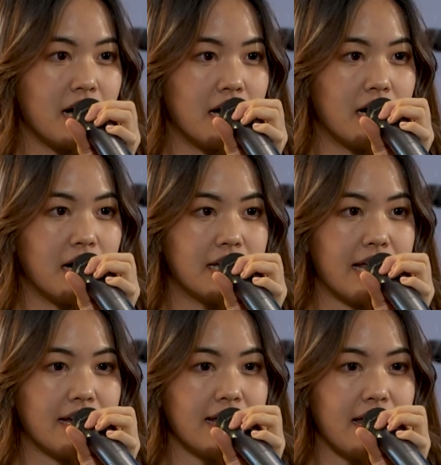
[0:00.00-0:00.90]

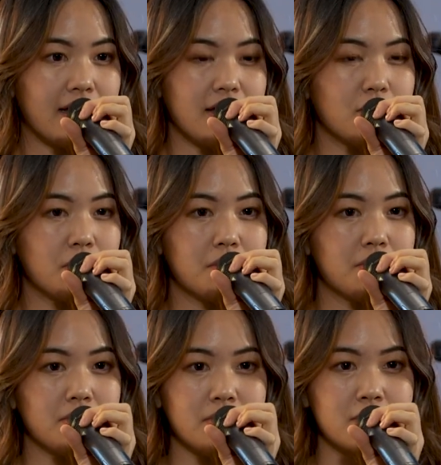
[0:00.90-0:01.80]
And
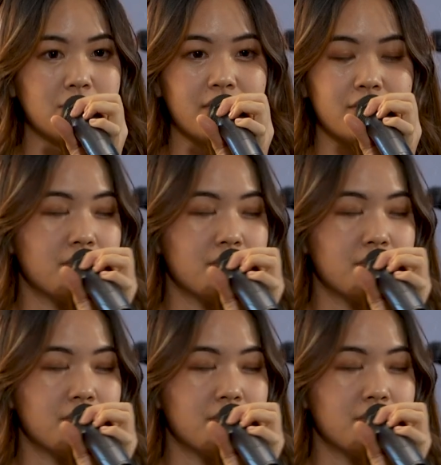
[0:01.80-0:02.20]
you can